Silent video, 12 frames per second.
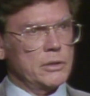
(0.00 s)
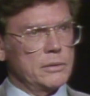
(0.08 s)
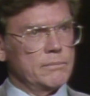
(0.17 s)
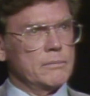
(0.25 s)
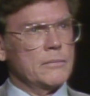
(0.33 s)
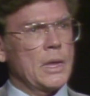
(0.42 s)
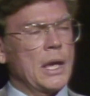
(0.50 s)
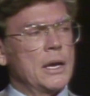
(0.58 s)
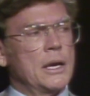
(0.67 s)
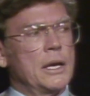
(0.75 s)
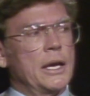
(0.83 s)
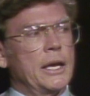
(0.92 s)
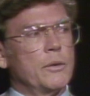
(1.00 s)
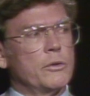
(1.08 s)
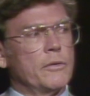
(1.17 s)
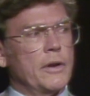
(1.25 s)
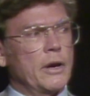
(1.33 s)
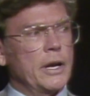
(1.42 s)
and the role of
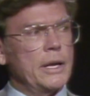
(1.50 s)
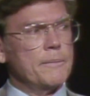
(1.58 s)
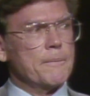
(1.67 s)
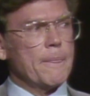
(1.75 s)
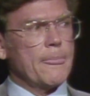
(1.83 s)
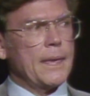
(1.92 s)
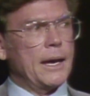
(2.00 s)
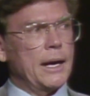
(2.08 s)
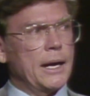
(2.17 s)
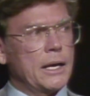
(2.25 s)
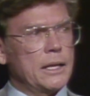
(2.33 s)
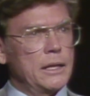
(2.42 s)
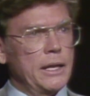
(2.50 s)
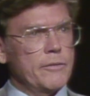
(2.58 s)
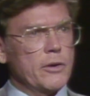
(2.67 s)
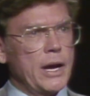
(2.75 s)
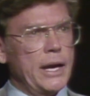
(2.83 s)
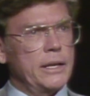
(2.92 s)
BPA became more significant in
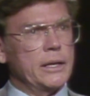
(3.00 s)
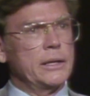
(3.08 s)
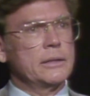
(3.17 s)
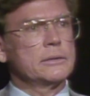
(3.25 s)
Idaho.